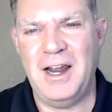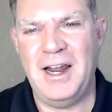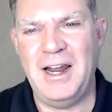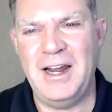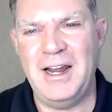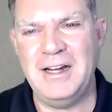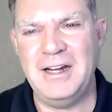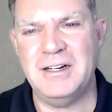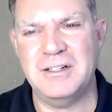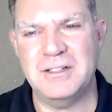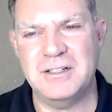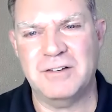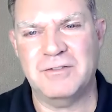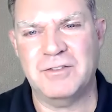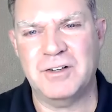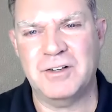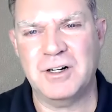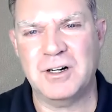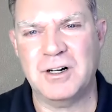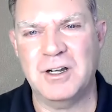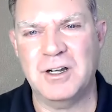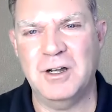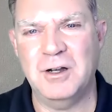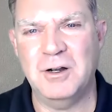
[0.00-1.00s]
eight
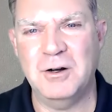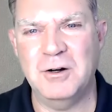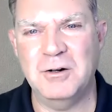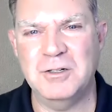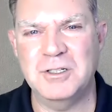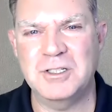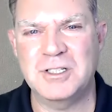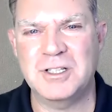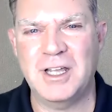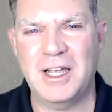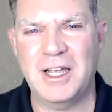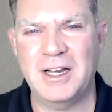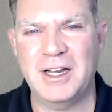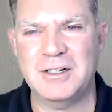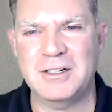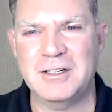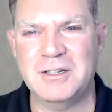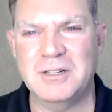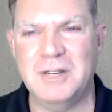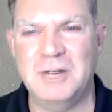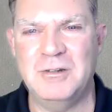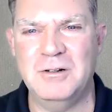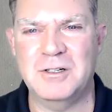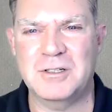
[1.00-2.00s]
different codes that
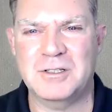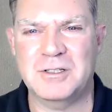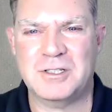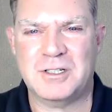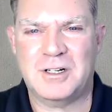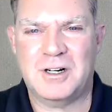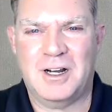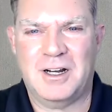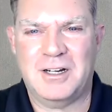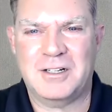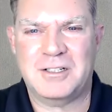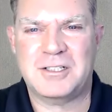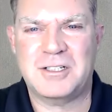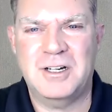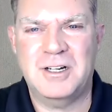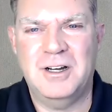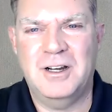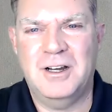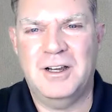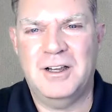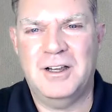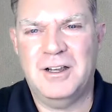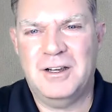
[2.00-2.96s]
you discuss.